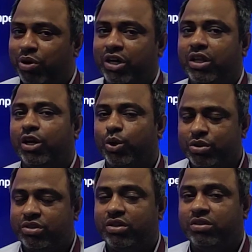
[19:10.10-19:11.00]
but the
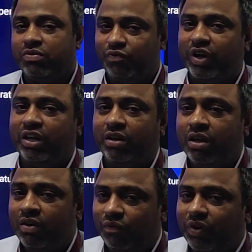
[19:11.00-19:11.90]
cost is
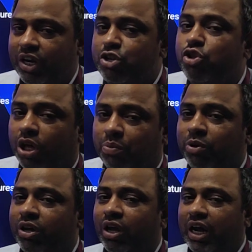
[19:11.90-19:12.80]
very, very
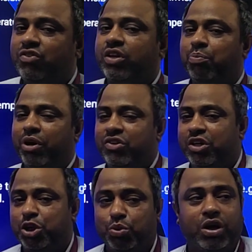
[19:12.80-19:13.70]
cheap as
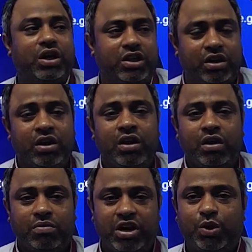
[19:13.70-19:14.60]
comparison to other
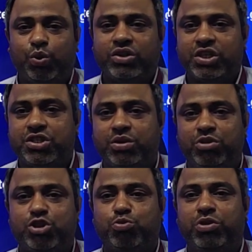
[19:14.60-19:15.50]
network
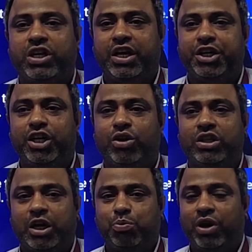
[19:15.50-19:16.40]
system is to be connected
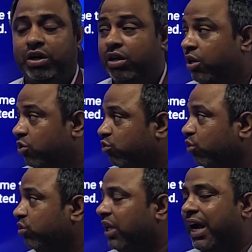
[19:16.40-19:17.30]
on that part.
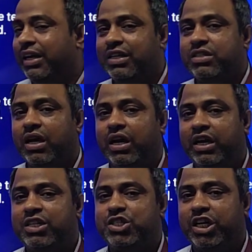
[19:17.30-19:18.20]
So that is the
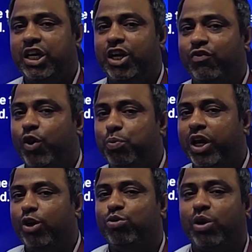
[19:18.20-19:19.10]
understanding of
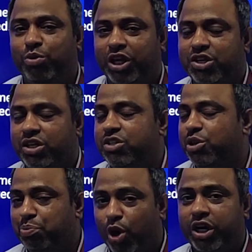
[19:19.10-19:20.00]
optical communication
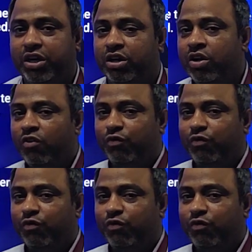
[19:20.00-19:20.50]
is important